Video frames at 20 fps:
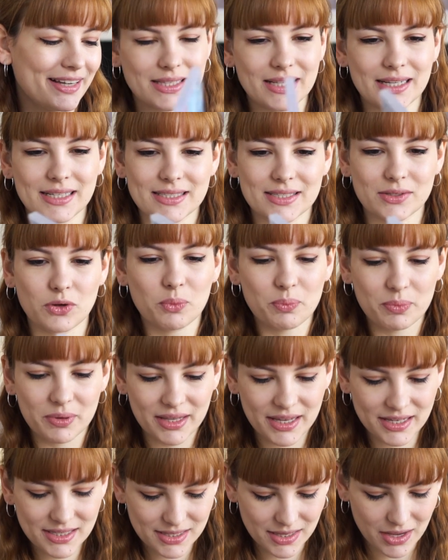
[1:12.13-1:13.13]
Let's open
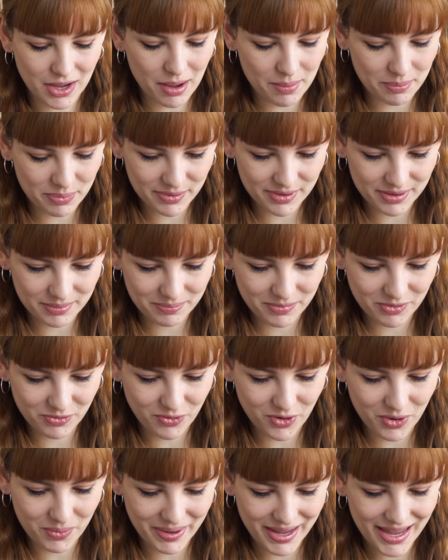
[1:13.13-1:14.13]
this up
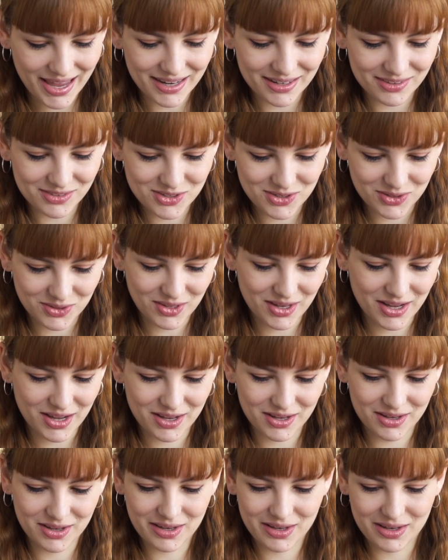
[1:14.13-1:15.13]
before we head into
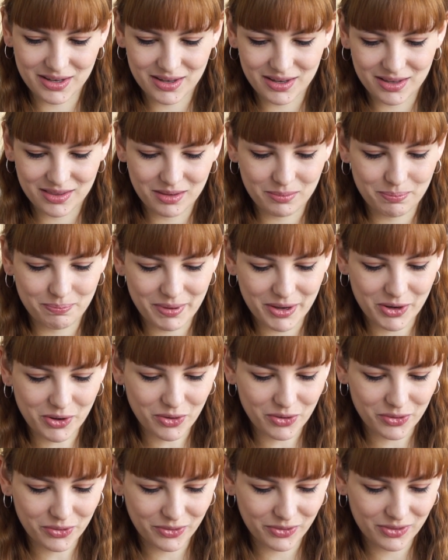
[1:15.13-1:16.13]
the big
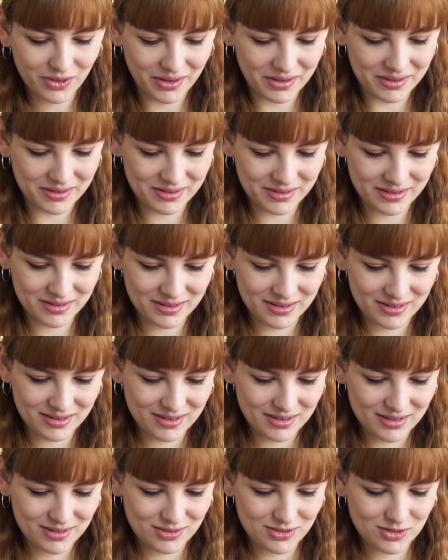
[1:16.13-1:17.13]
old
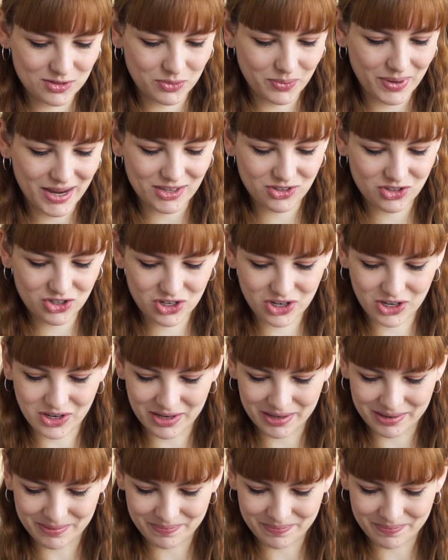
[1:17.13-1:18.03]
Switch.